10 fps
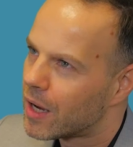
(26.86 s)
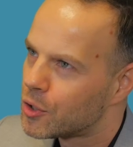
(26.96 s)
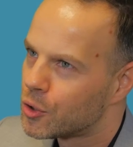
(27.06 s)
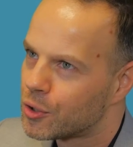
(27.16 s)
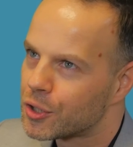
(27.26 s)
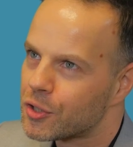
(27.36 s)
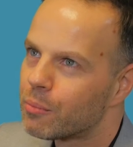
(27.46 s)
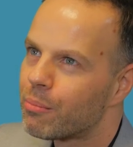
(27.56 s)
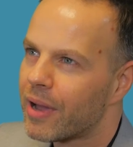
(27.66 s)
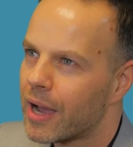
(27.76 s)
You could
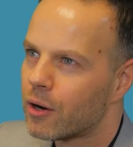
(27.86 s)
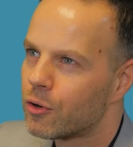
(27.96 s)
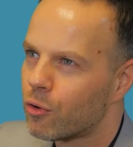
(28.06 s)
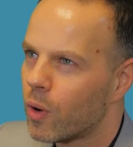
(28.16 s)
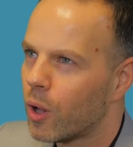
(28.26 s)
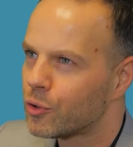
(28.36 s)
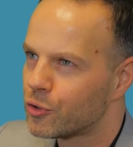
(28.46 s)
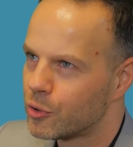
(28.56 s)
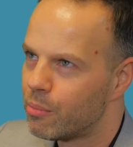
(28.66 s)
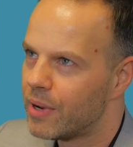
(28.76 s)
compare the role
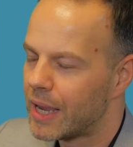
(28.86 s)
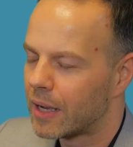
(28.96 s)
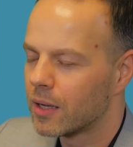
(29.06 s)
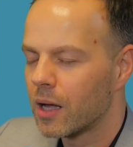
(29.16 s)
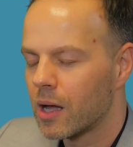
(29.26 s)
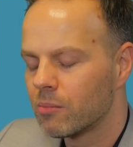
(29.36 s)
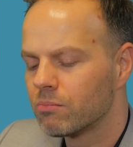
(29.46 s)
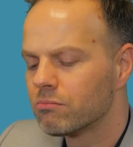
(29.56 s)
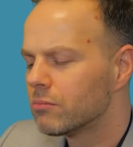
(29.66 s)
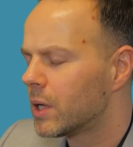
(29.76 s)
to being
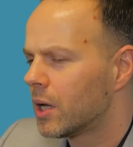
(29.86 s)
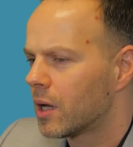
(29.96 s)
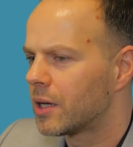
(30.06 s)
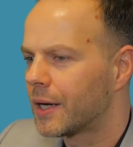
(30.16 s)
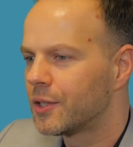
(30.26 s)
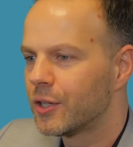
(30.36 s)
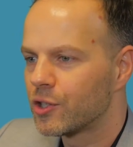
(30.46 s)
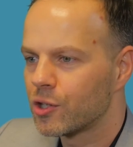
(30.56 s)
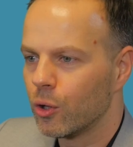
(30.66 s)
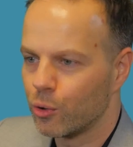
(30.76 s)
an IT
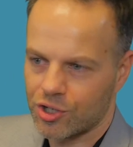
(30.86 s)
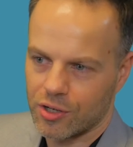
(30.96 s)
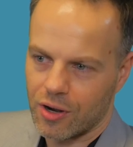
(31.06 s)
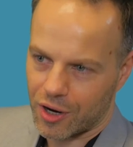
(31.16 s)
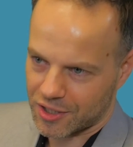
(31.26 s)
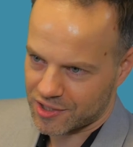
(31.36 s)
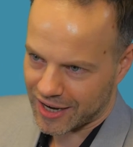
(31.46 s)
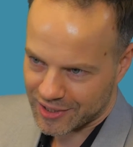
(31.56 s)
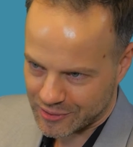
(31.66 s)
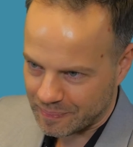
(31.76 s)
solution
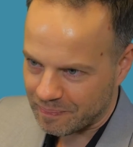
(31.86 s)
architect.